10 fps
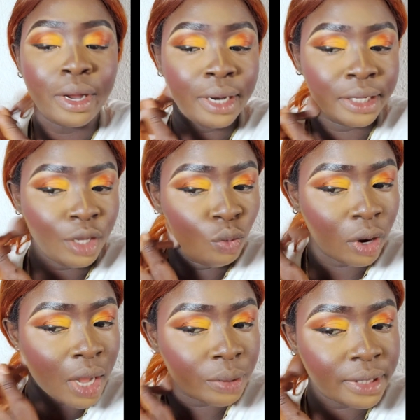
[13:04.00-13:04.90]
I was
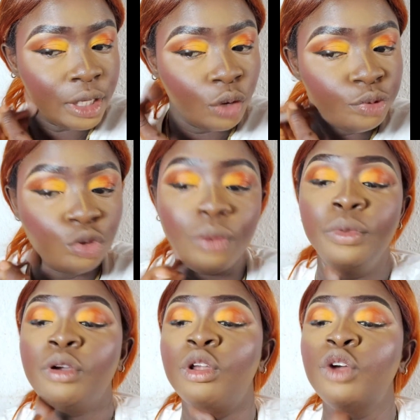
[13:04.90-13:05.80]
just
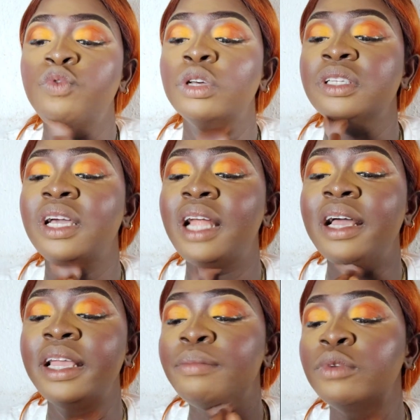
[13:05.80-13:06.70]
retouching those